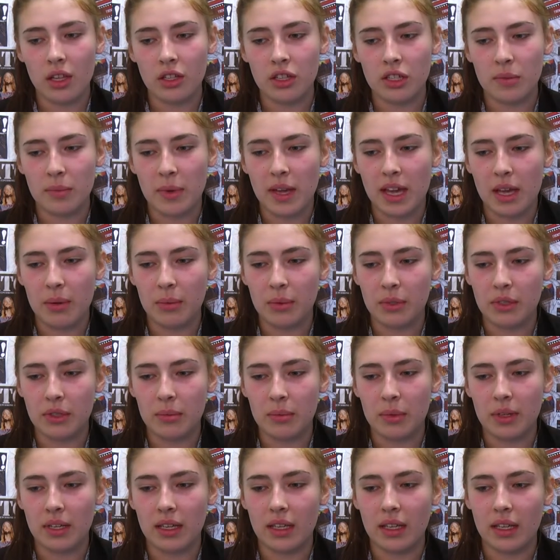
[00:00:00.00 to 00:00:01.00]
just be able
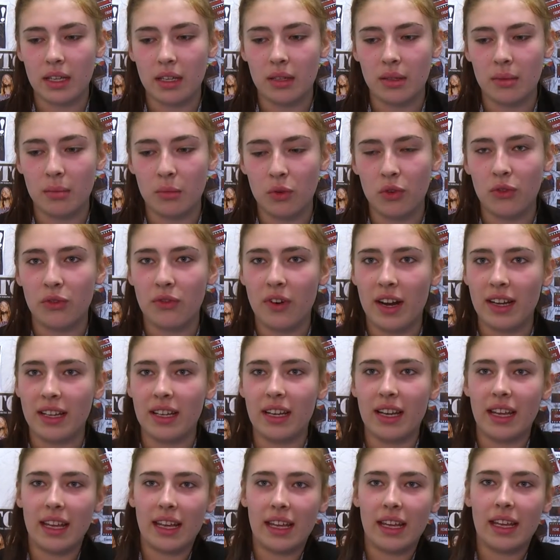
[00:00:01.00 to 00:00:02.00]
to be more
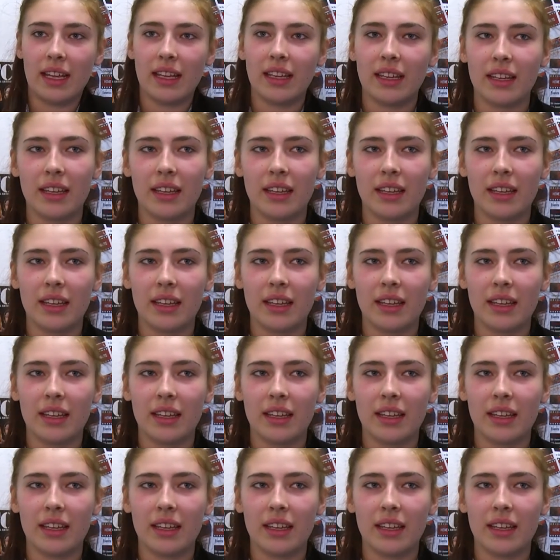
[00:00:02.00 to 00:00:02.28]
friendly.